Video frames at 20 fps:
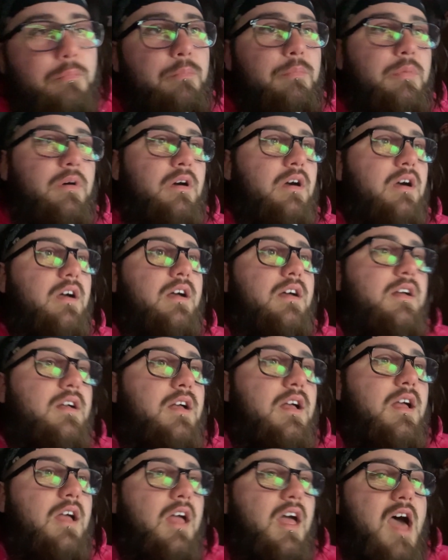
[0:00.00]
but
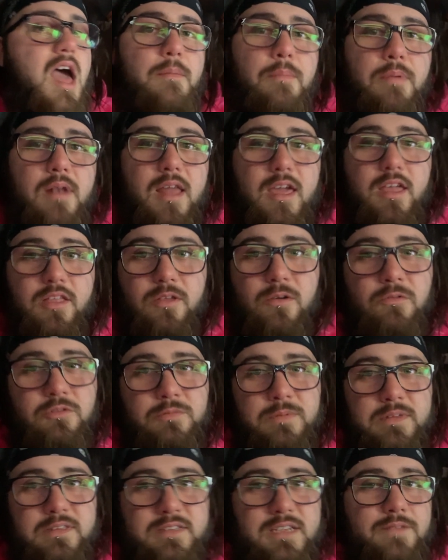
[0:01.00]
I played
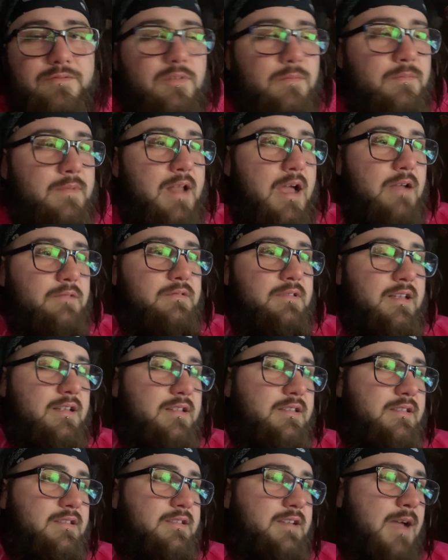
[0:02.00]
Ultimate Team from now
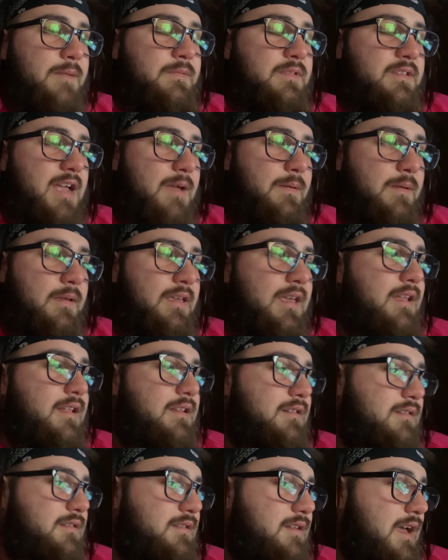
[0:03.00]
time
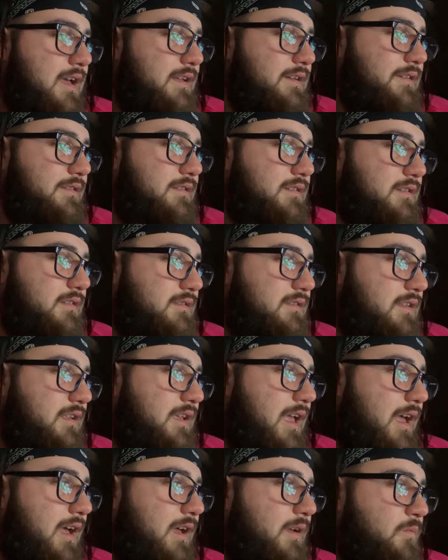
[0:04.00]
again, and
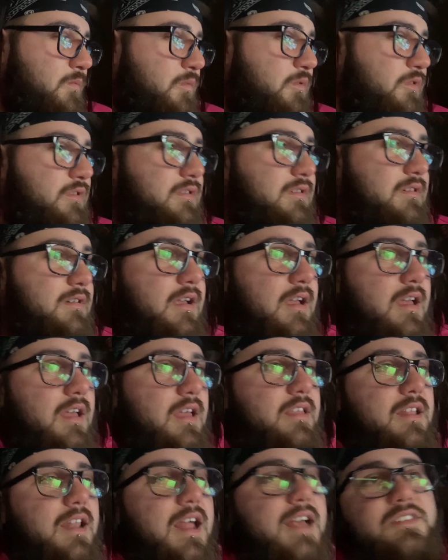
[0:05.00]
yeah, I won
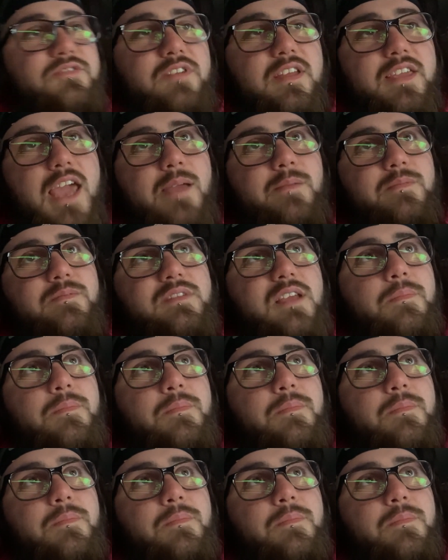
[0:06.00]
the last three games.